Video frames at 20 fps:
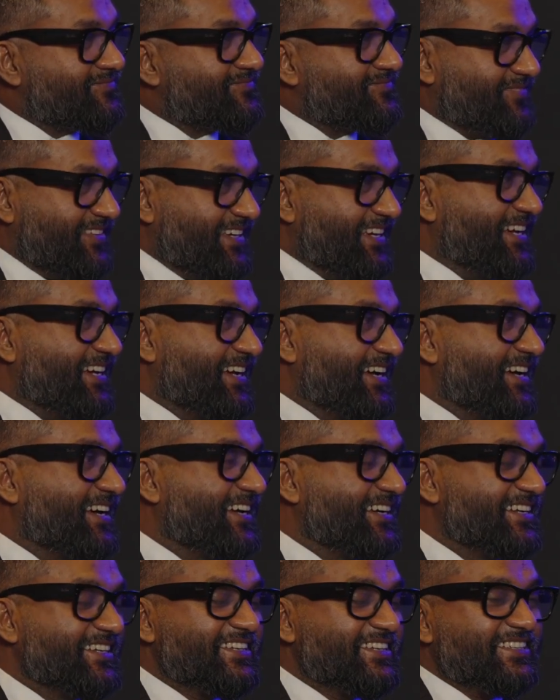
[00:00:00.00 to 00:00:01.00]
Yeah,
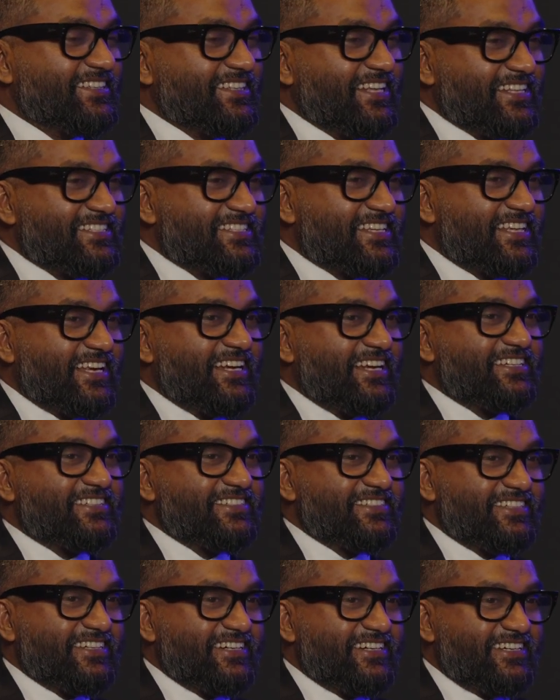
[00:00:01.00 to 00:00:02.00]
that's great
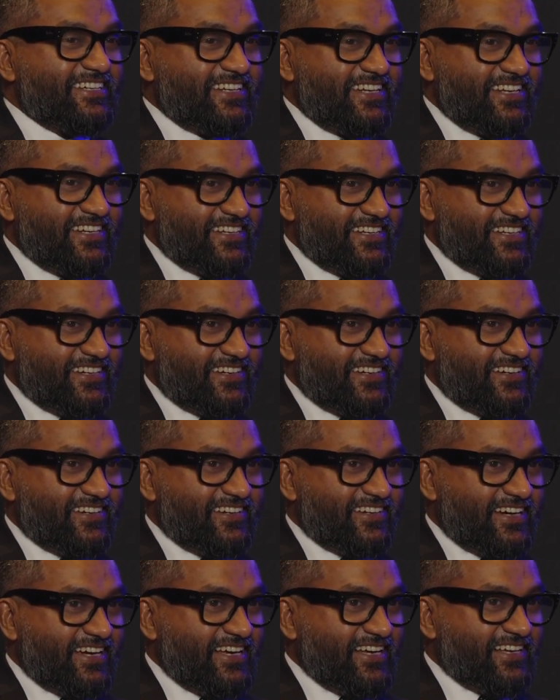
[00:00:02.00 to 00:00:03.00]
to hear, and
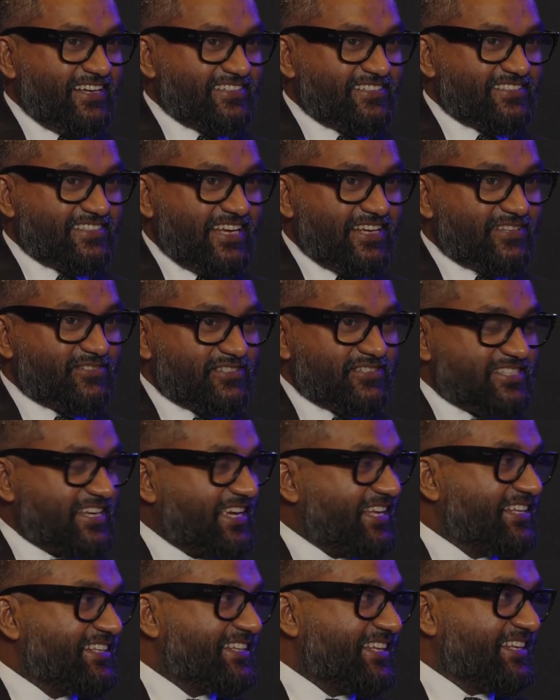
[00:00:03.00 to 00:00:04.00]
I thanks for
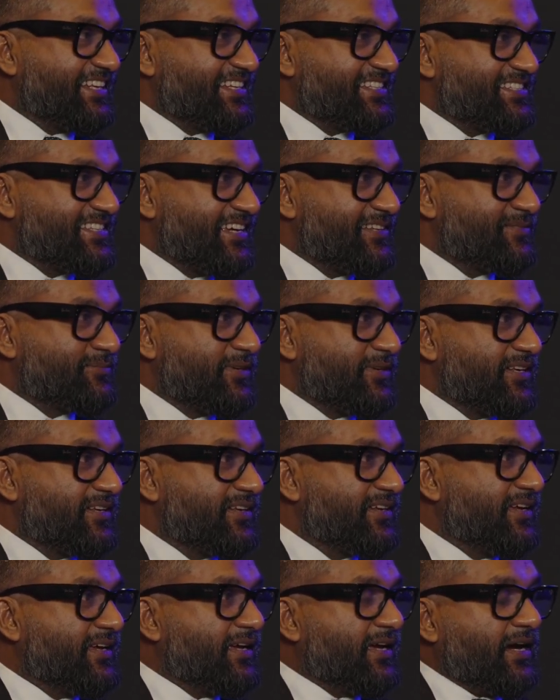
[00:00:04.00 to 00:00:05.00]
sharing that excitement.
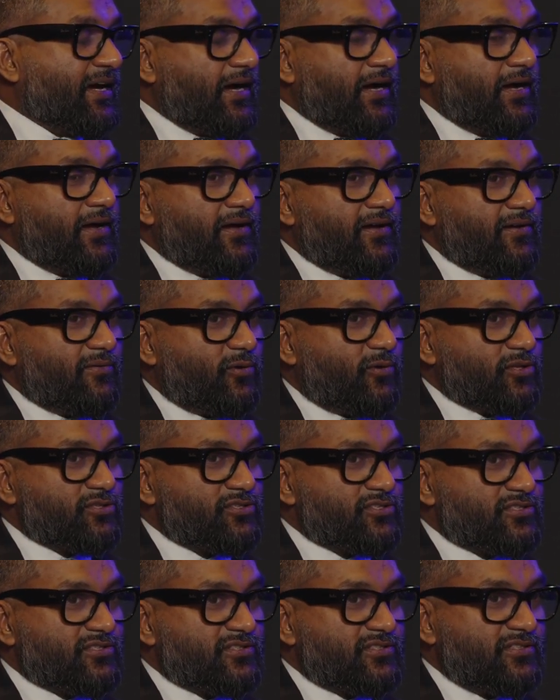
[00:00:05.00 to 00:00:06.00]

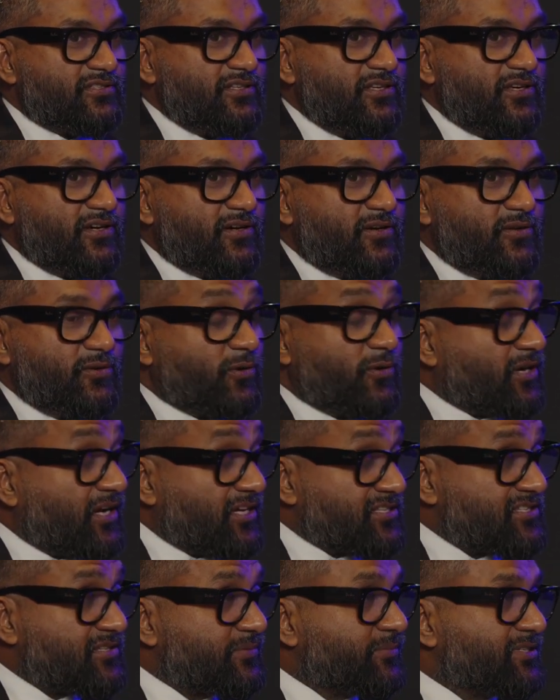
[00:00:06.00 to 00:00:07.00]
What's your
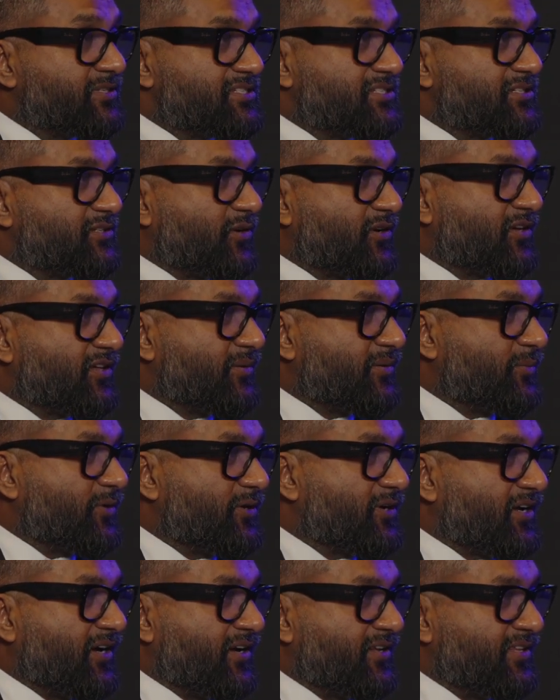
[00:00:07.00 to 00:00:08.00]
customers are talking
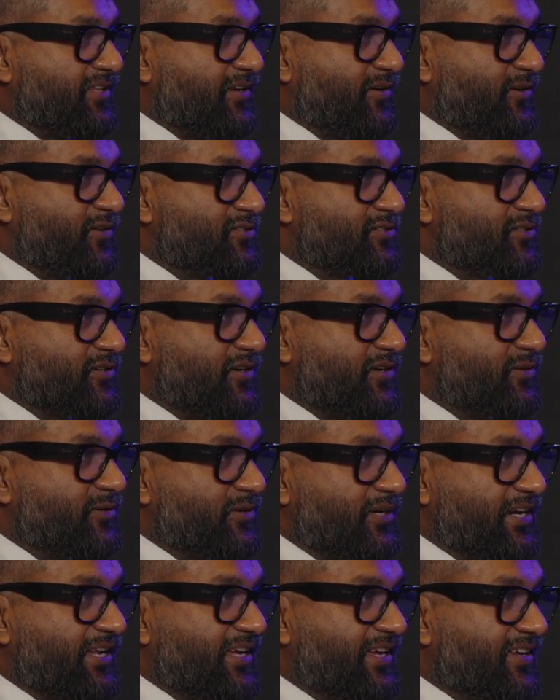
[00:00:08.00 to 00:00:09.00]
about? Are you
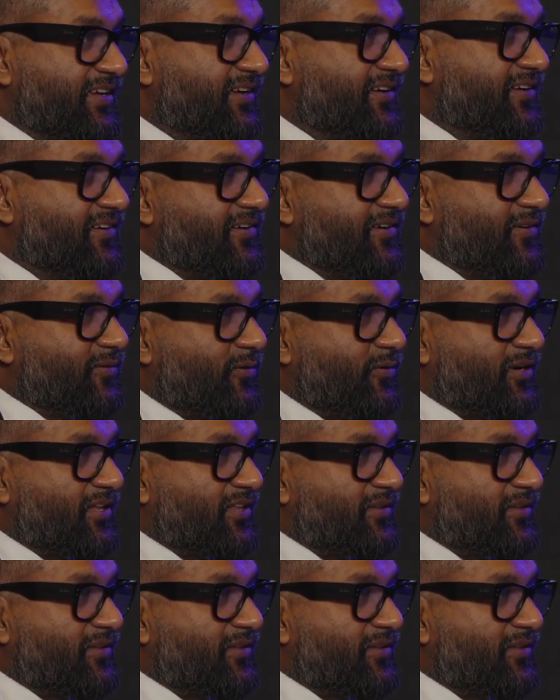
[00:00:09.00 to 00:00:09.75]
getting? What are the